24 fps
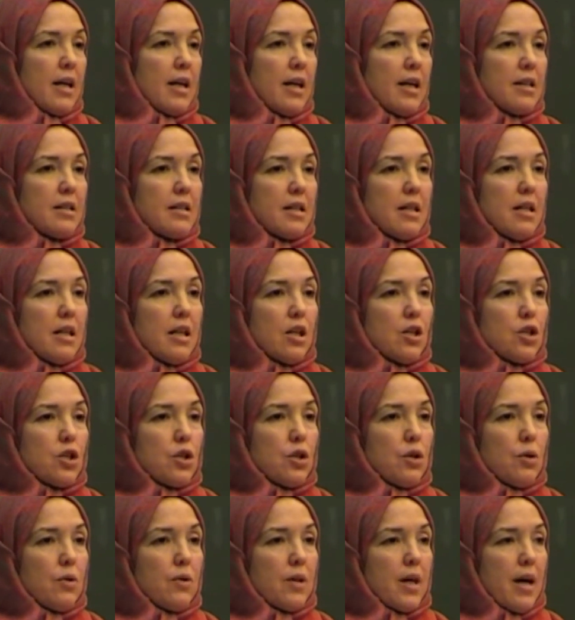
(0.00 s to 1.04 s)
It's an
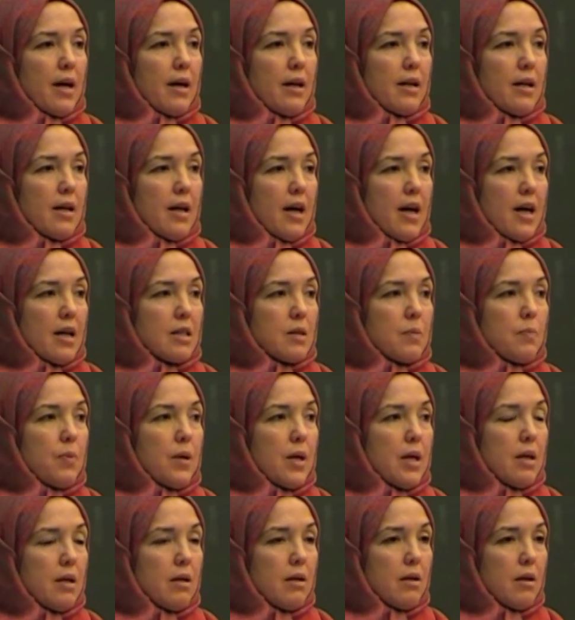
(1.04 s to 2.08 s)
issue that has
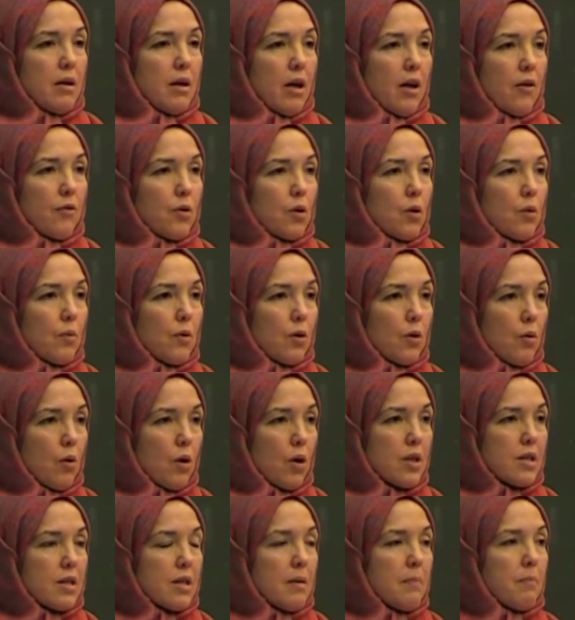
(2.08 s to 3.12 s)
been, of
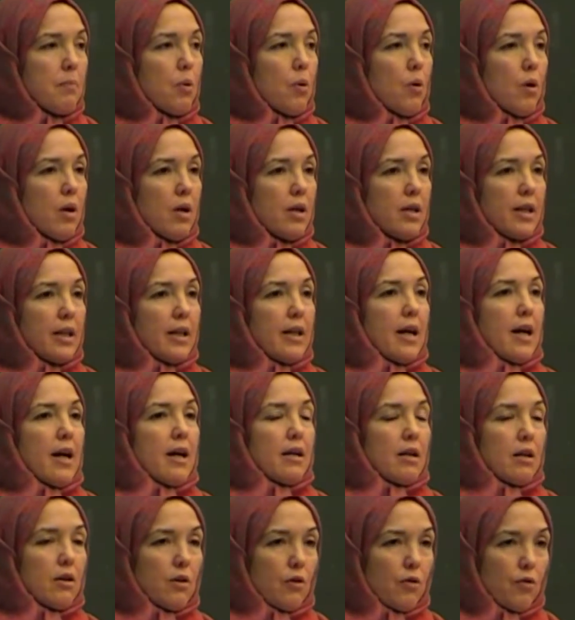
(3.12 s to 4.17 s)
course, important in
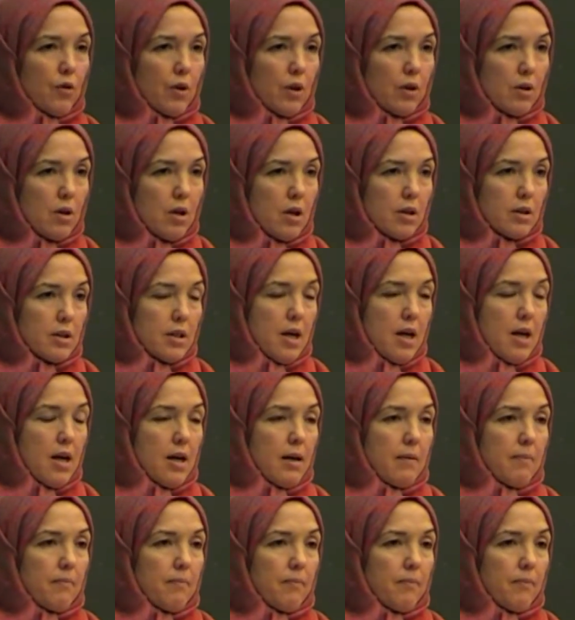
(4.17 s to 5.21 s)
Canada for a long
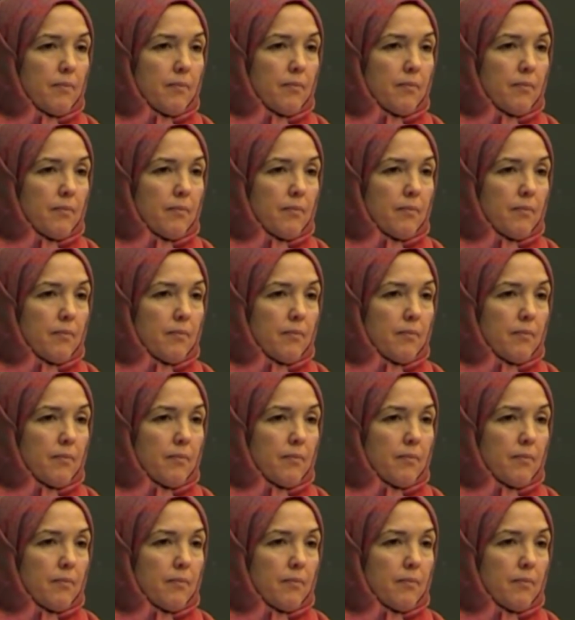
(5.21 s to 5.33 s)
time.